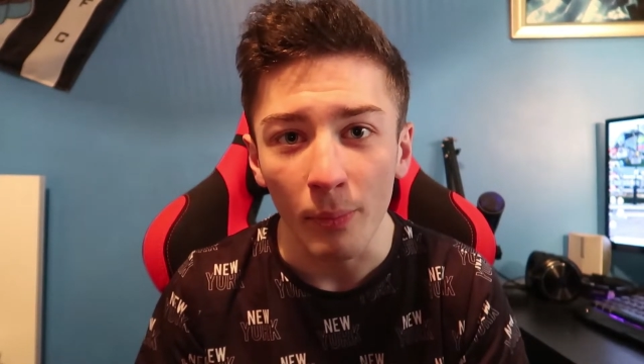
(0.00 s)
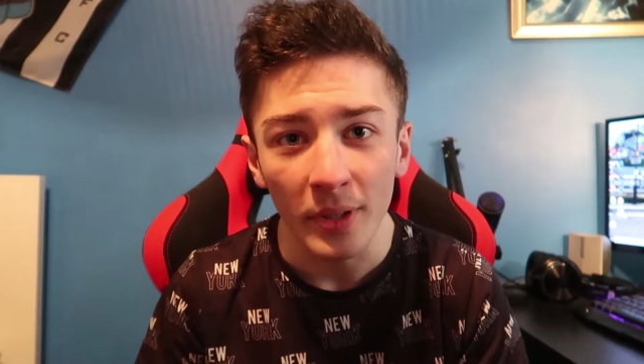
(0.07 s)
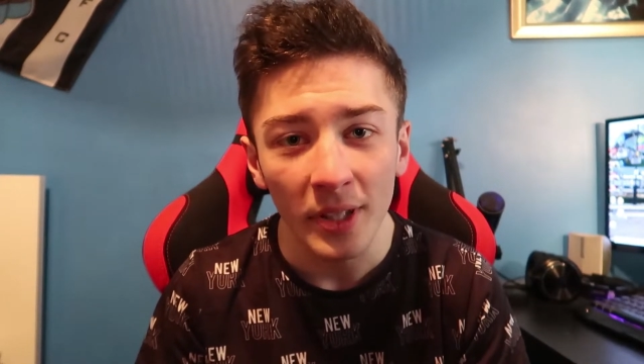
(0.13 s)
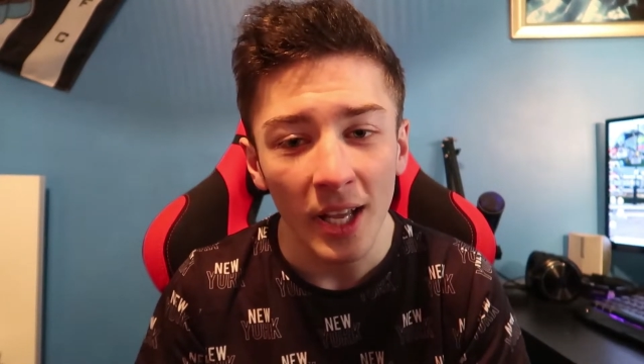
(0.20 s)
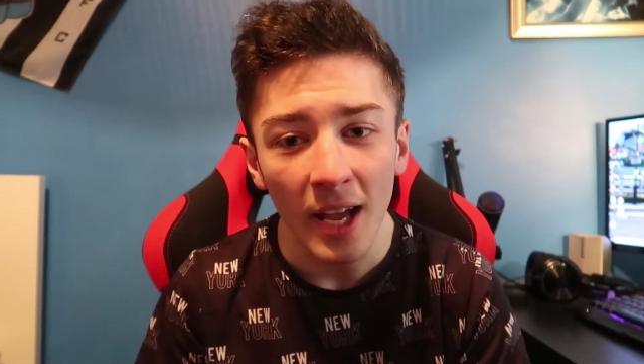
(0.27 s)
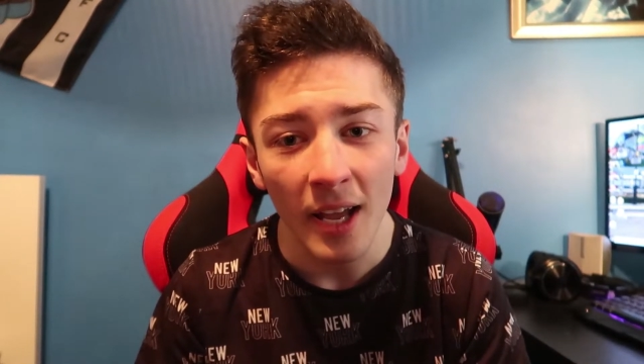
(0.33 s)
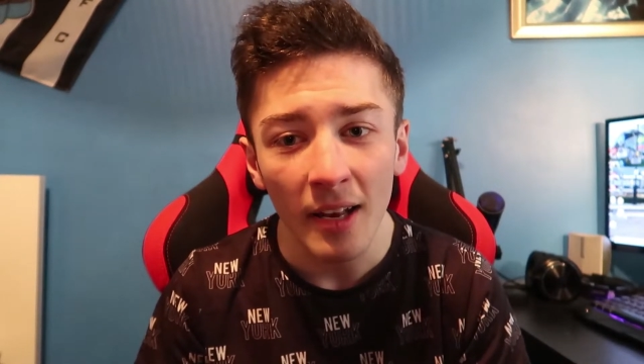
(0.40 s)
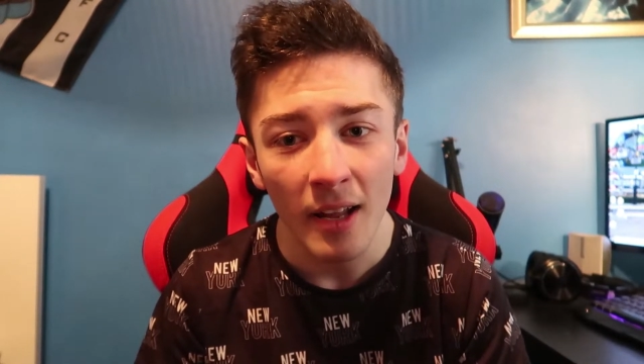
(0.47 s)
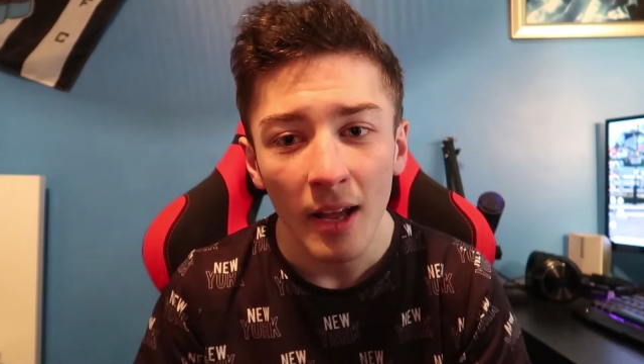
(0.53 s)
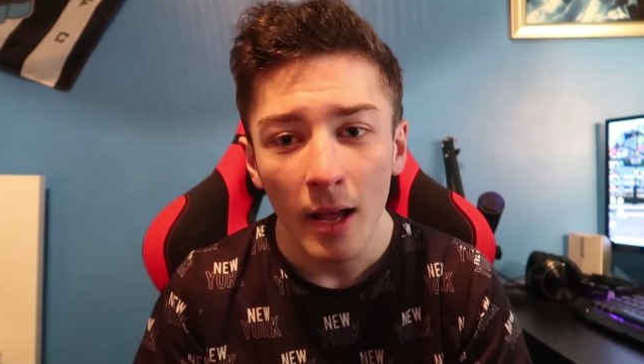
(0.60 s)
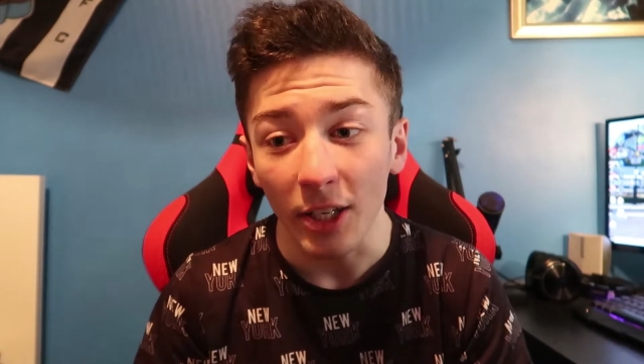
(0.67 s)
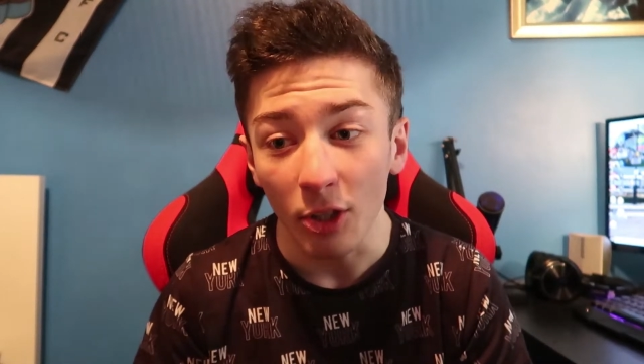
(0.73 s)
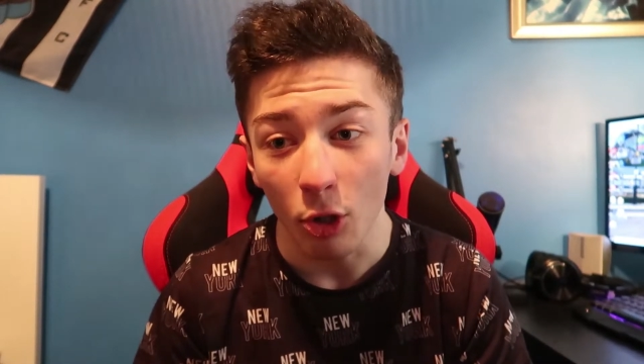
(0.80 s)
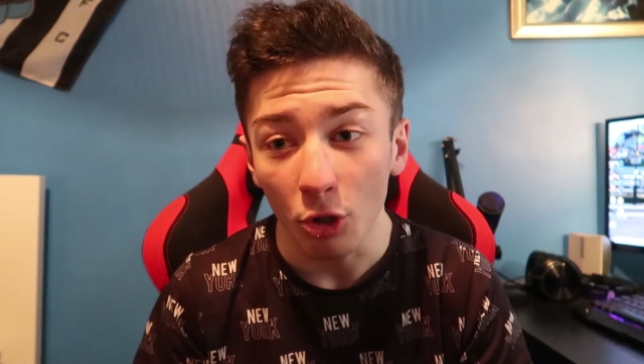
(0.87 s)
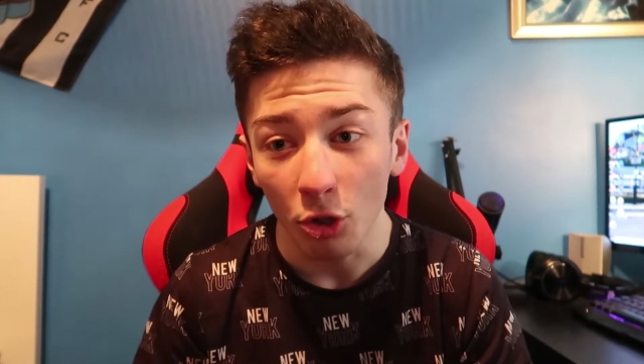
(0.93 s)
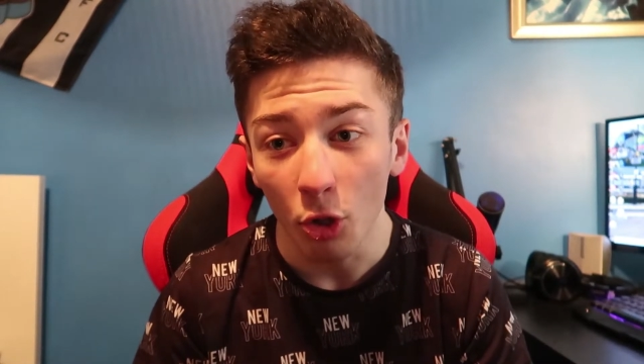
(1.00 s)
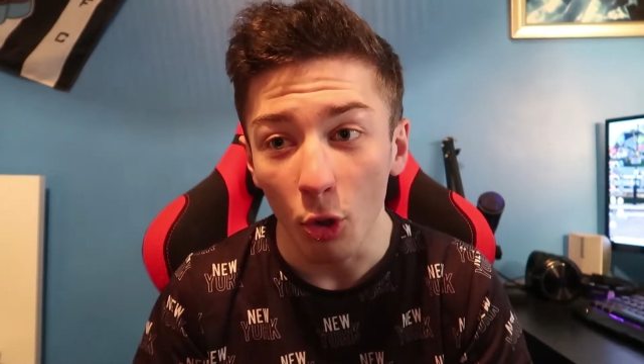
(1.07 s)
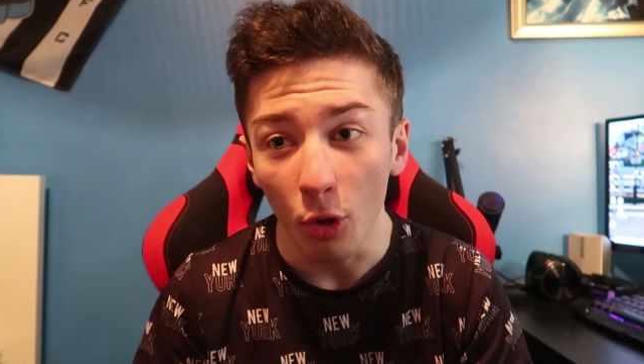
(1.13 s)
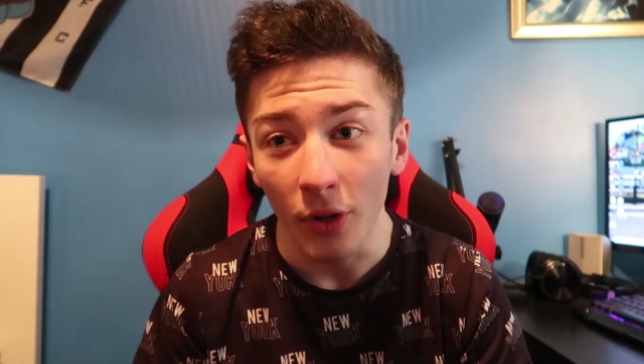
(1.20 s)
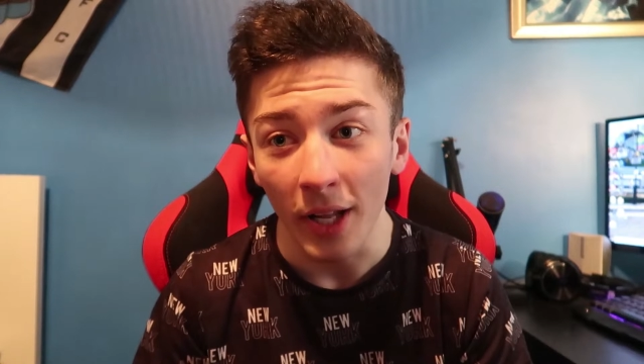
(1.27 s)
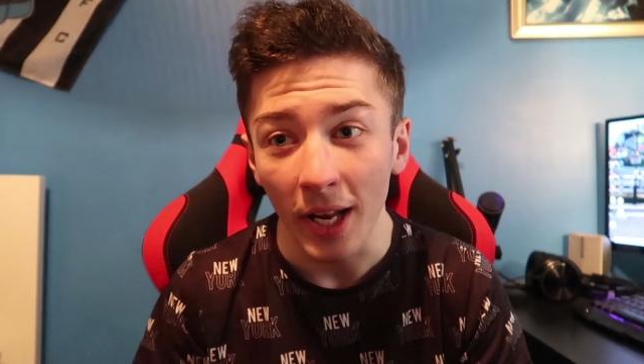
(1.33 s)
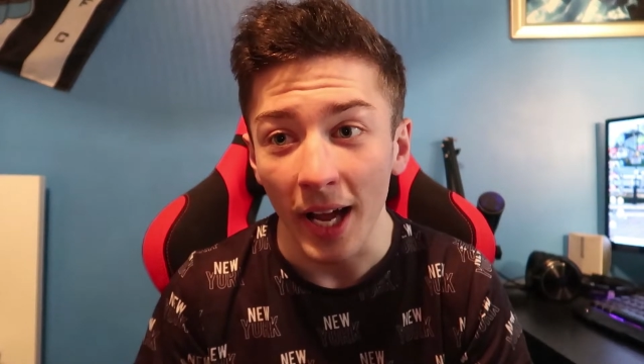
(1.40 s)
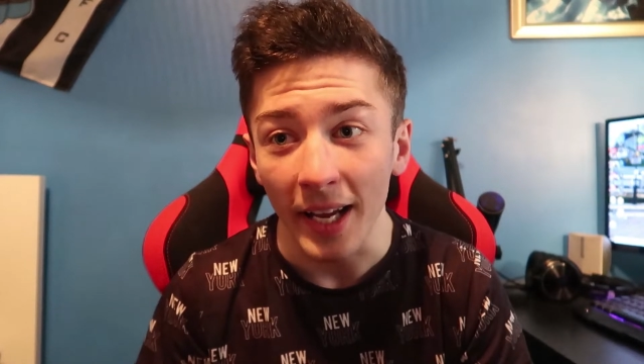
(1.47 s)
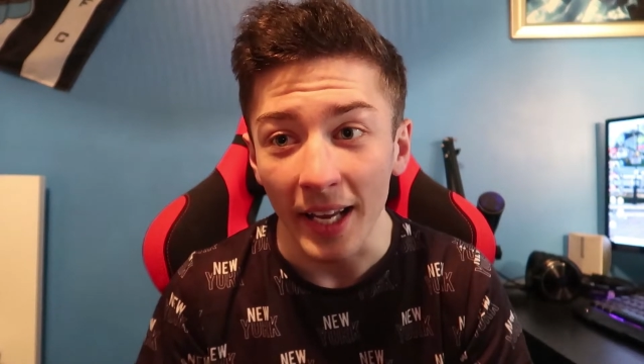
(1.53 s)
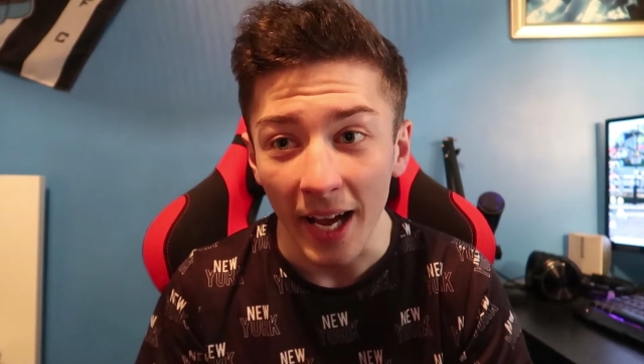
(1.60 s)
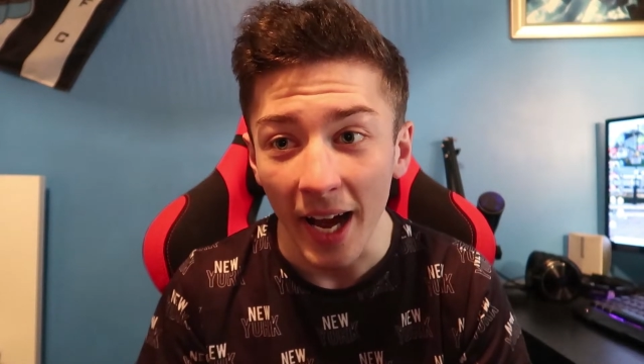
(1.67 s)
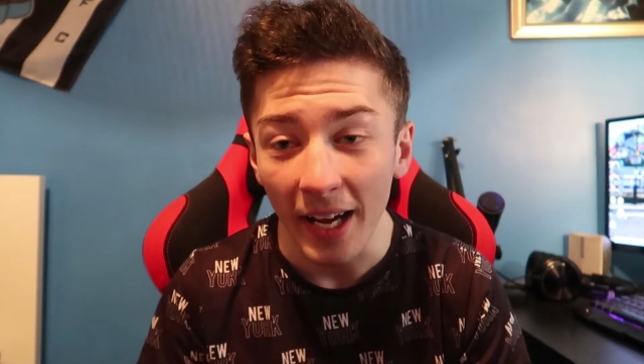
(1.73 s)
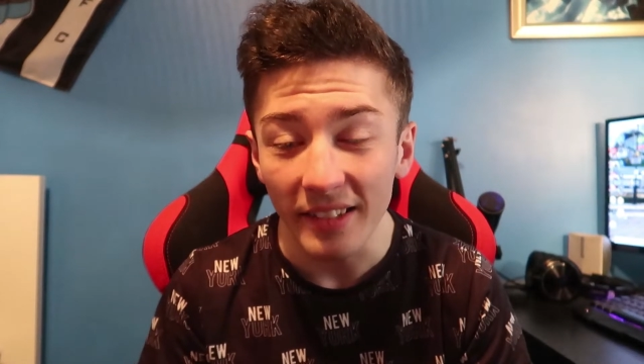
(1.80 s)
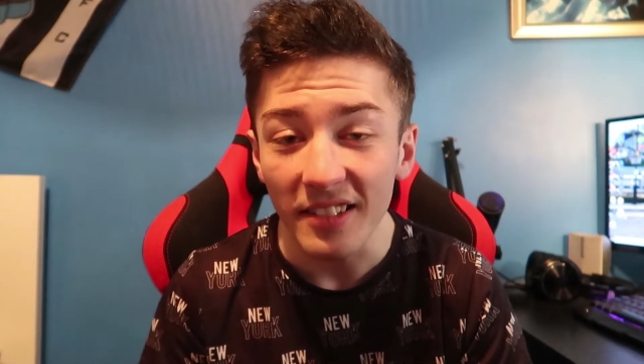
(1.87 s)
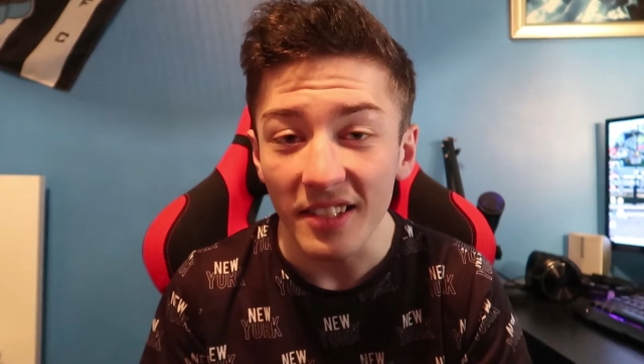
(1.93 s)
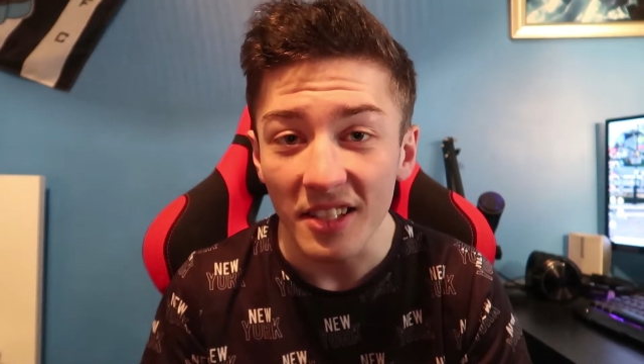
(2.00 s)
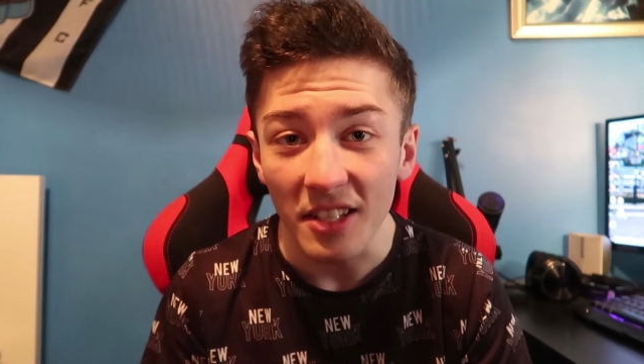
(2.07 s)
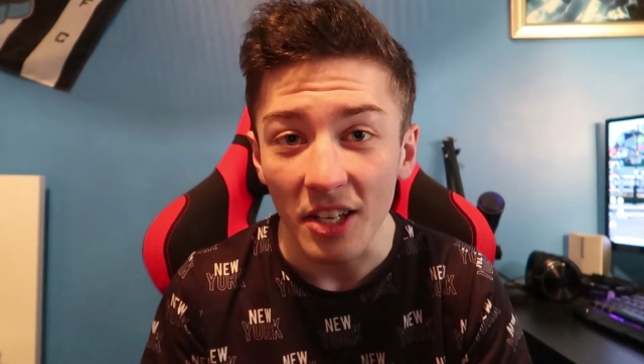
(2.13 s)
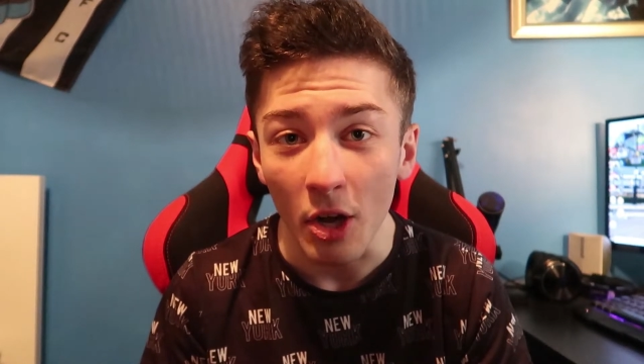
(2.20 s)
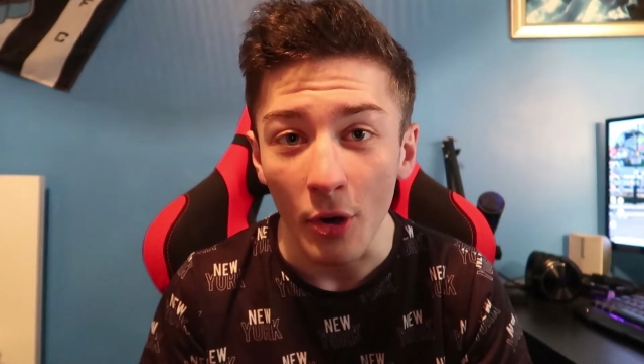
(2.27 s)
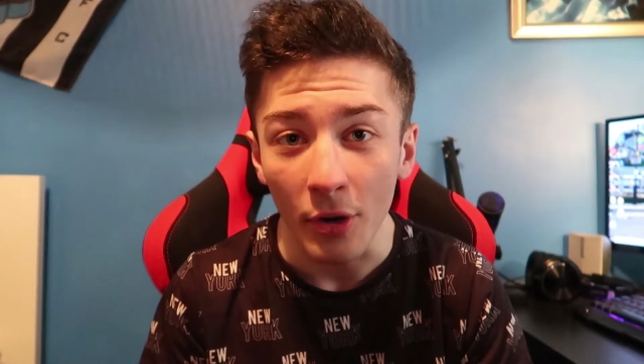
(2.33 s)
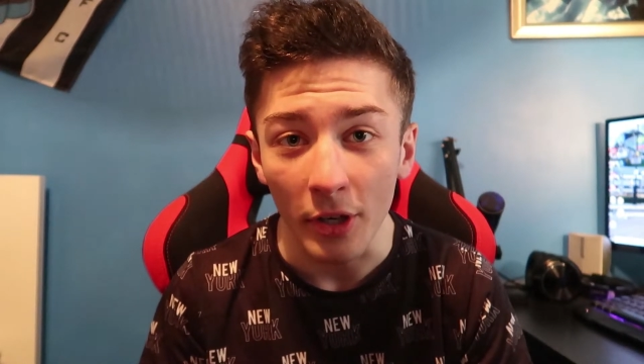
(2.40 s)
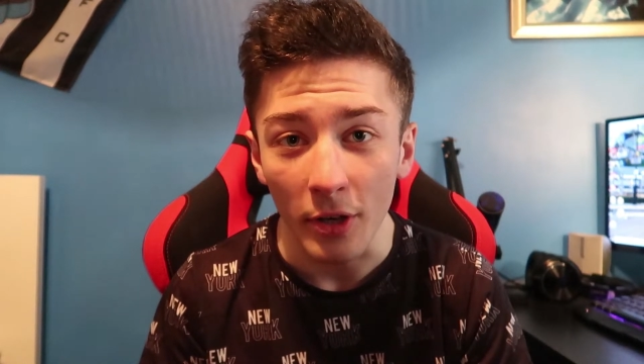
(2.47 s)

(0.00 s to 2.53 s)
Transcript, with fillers: But then I got told that I had to stay on.